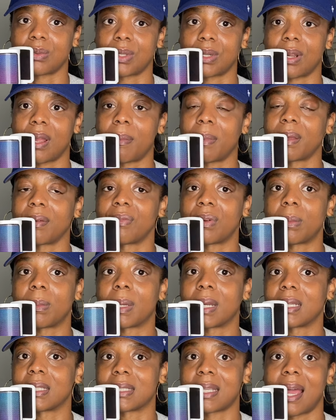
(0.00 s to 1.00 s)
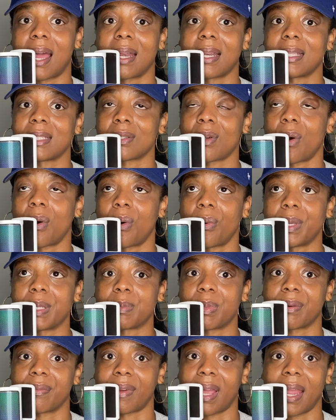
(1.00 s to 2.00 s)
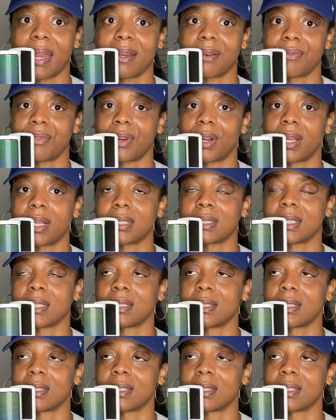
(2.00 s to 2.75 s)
were coming from because God has always provided for us.